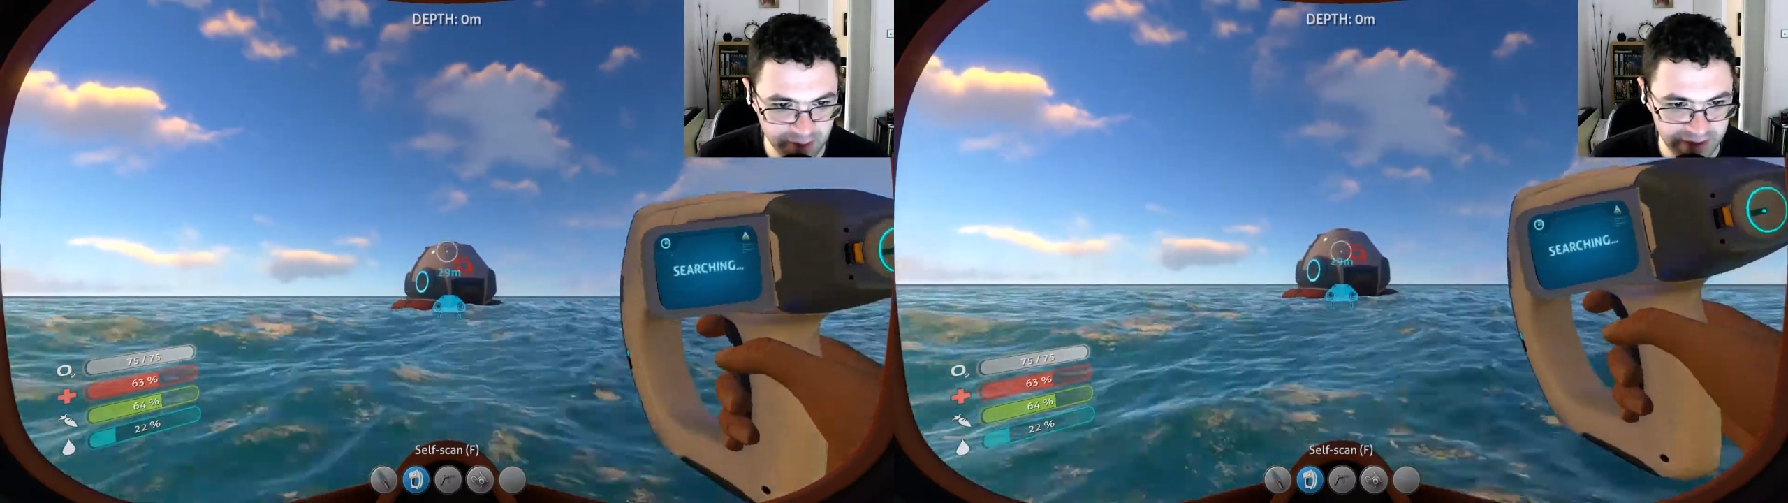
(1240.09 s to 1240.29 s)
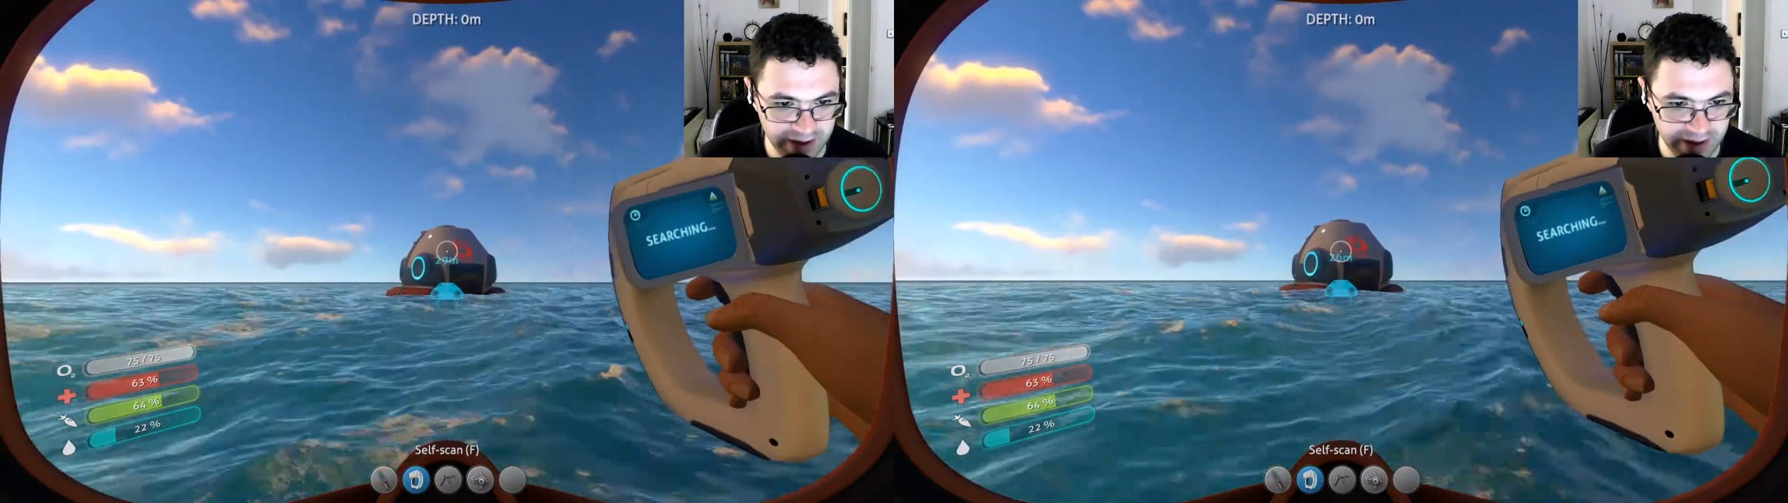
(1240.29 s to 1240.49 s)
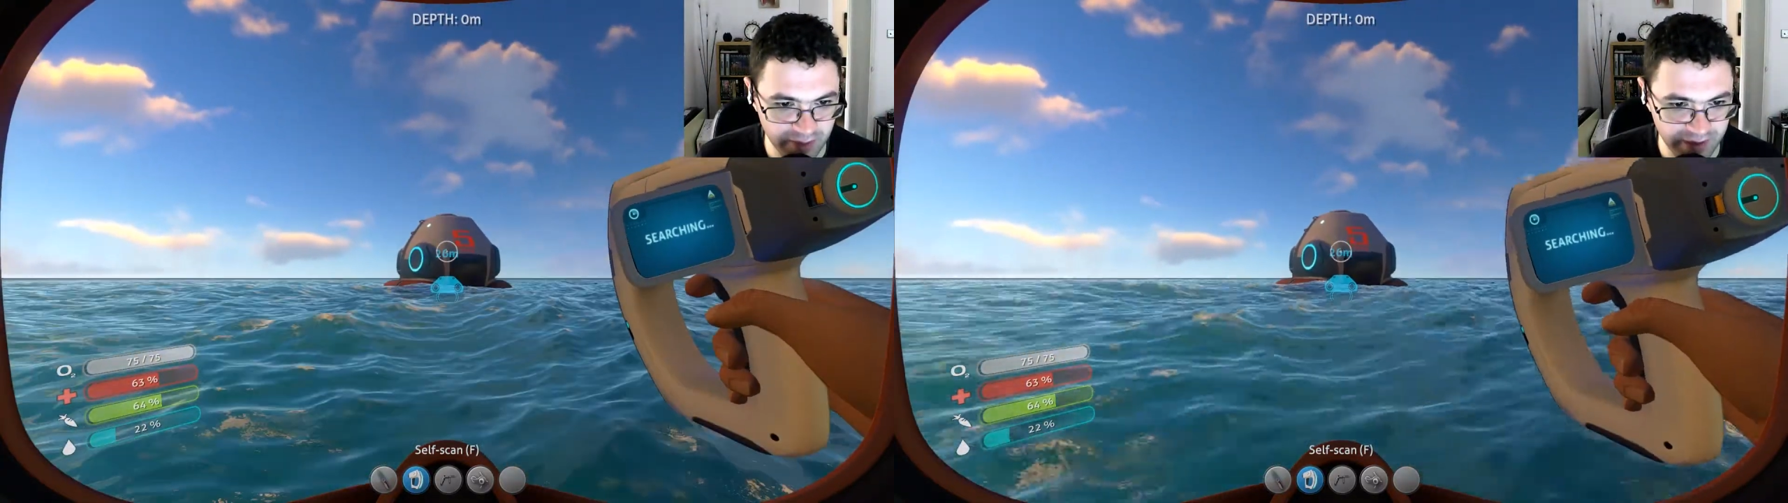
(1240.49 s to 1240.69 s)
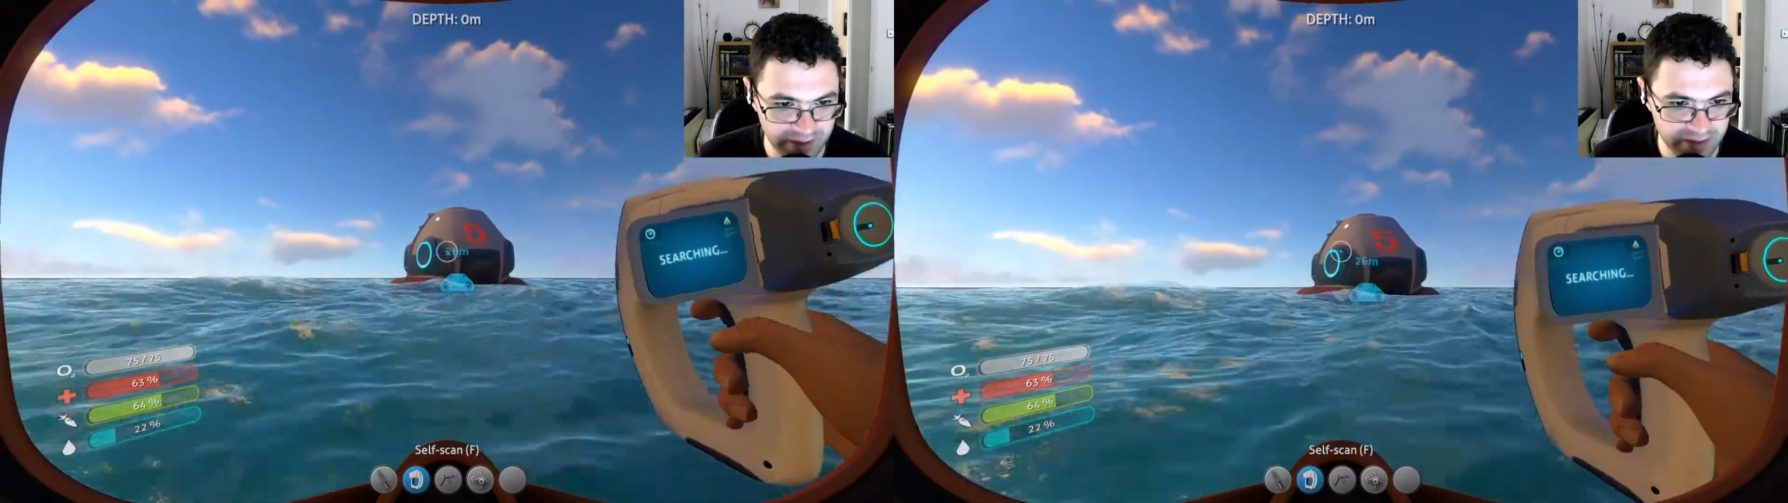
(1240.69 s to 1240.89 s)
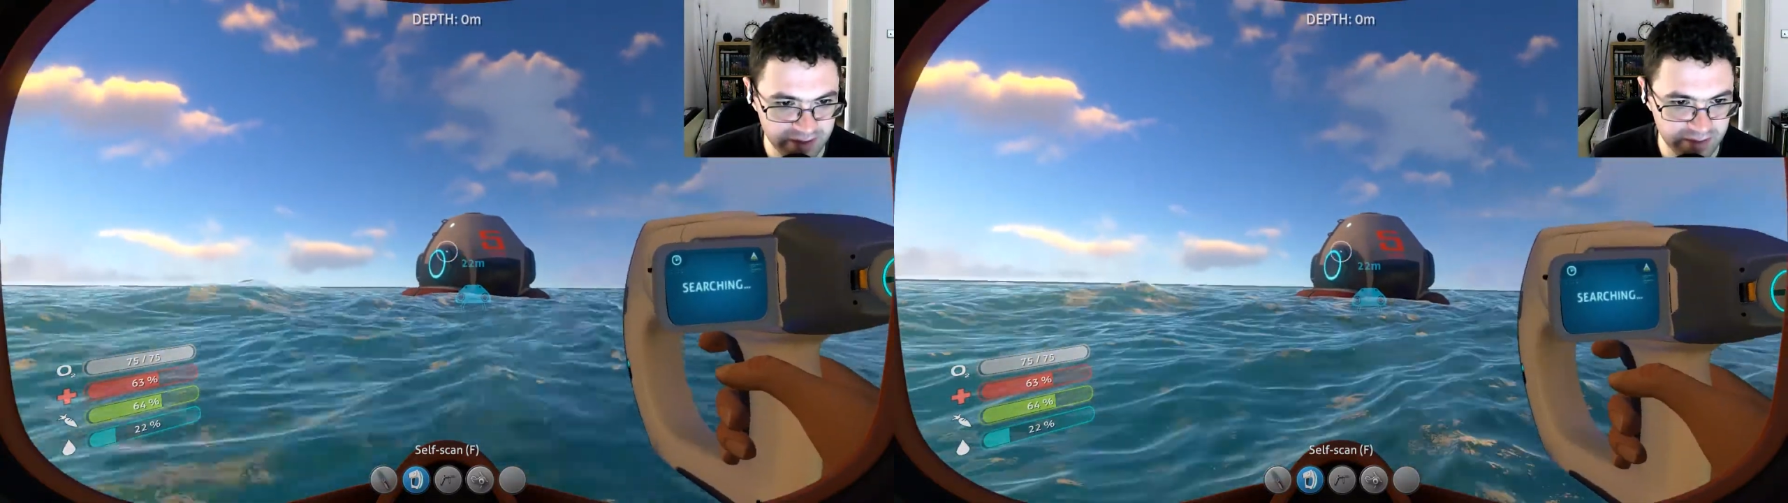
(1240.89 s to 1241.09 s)
pod anyway,
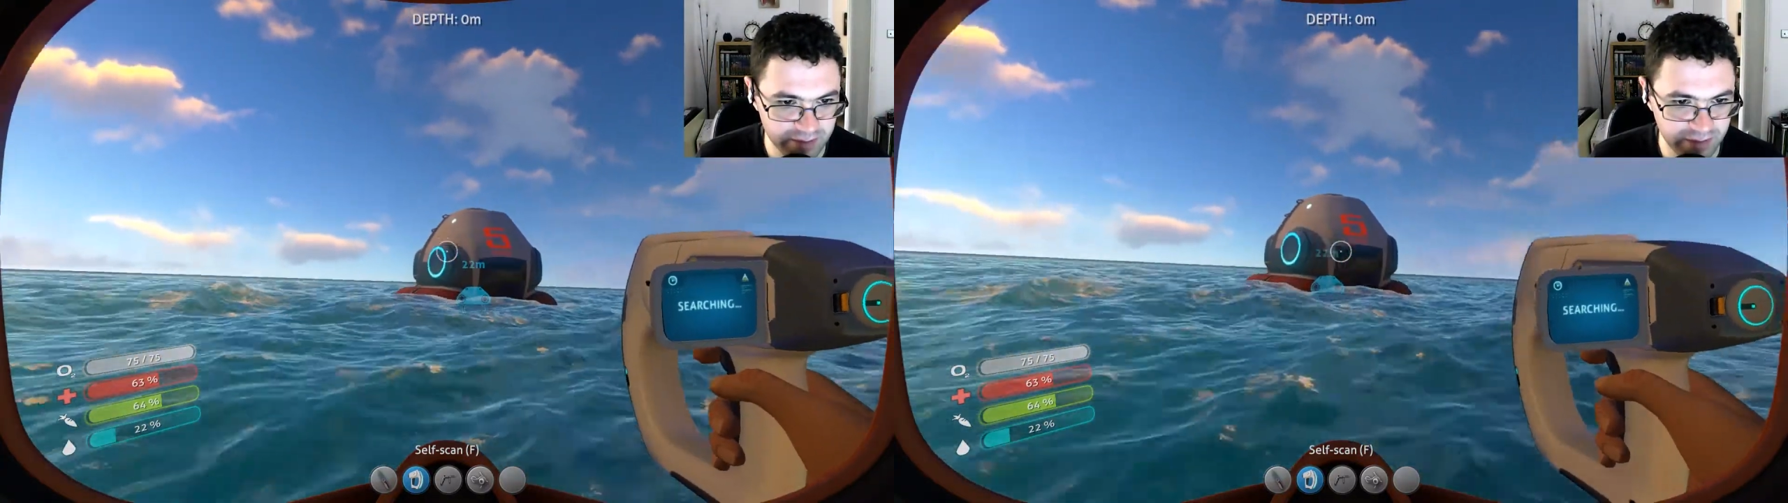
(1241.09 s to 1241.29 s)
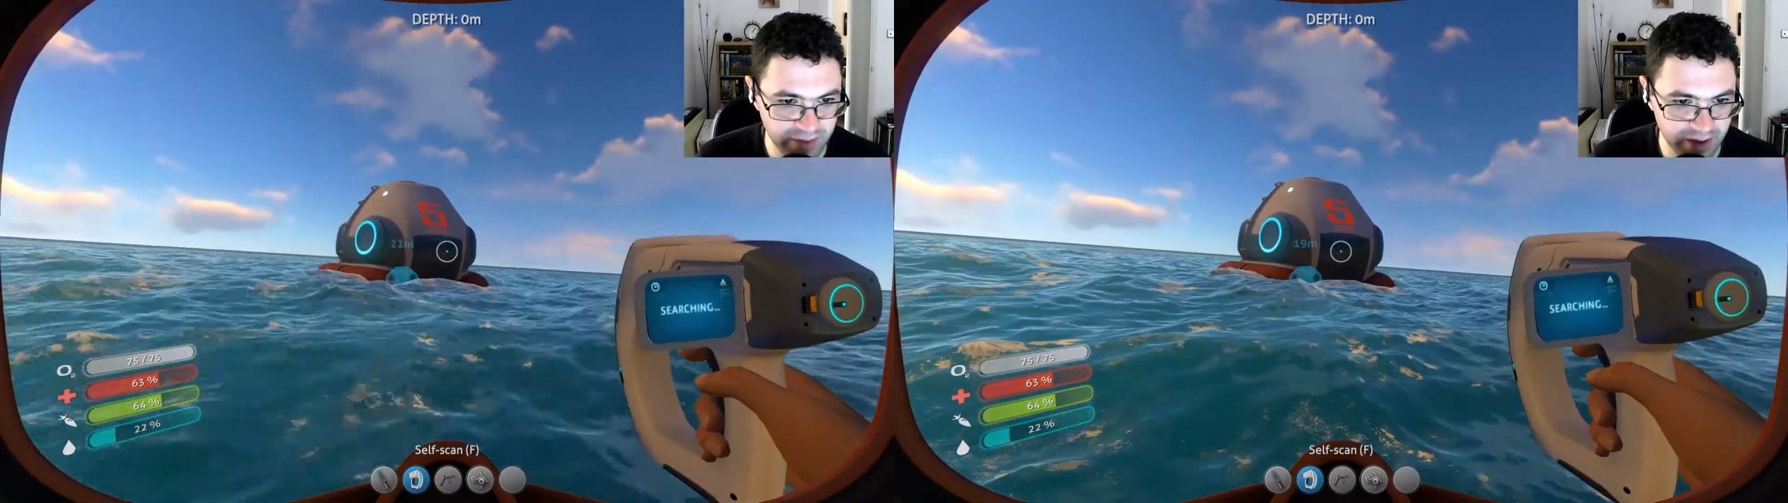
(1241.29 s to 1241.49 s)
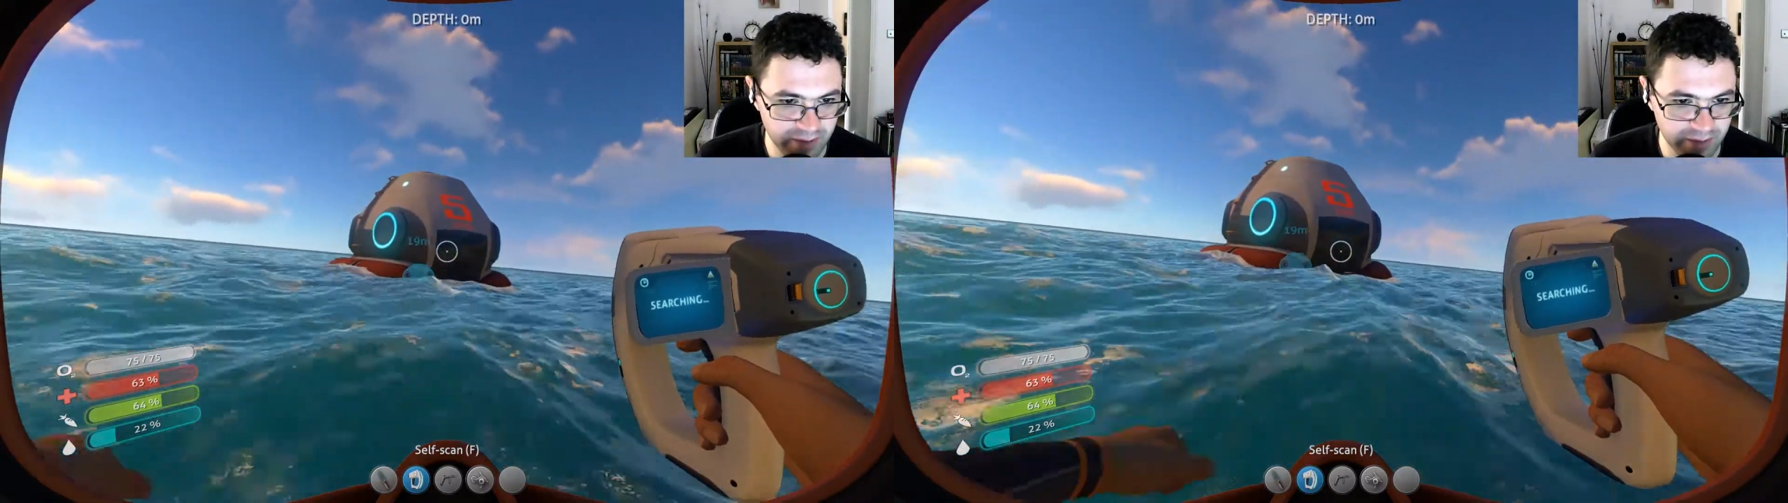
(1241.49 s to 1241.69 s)
so here we go.